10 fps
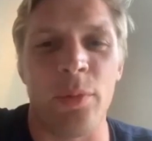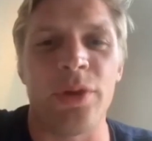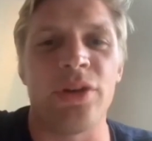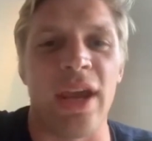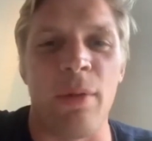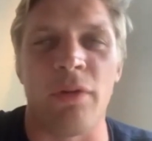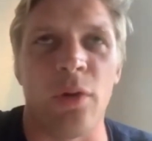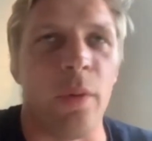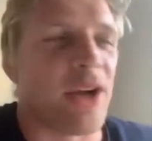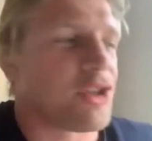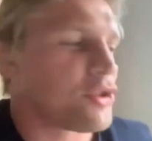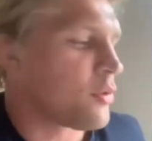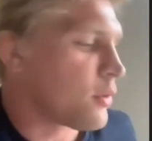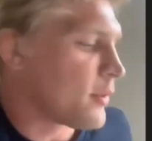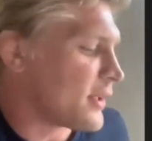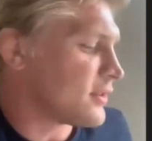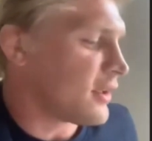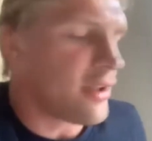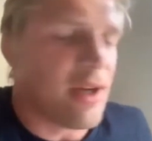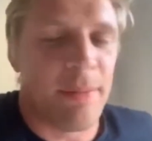you came over to West Shore Wrestling
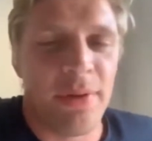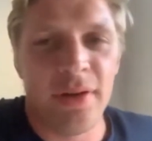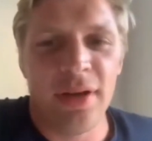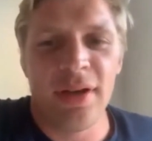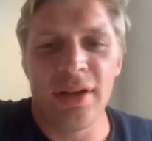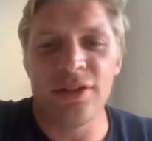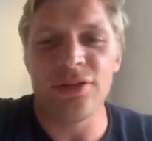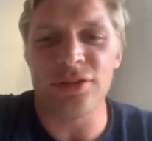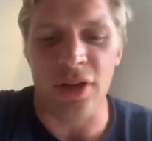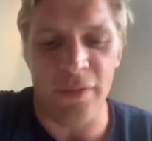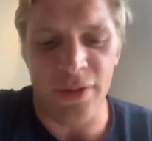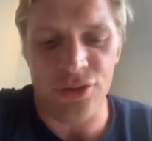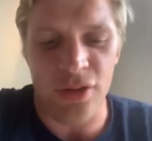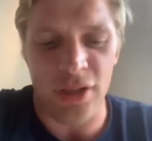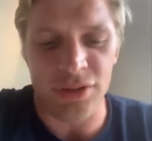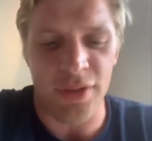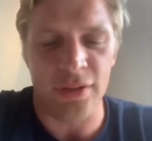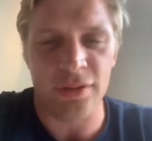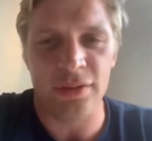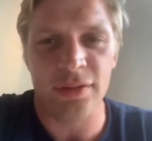Club. Did you start off at Strongsville,
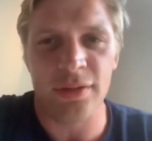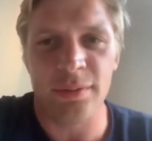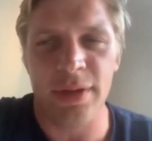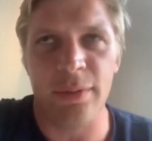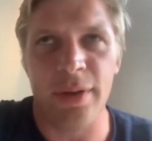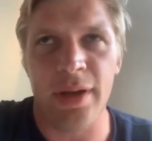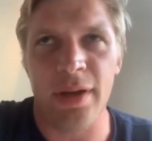by the way?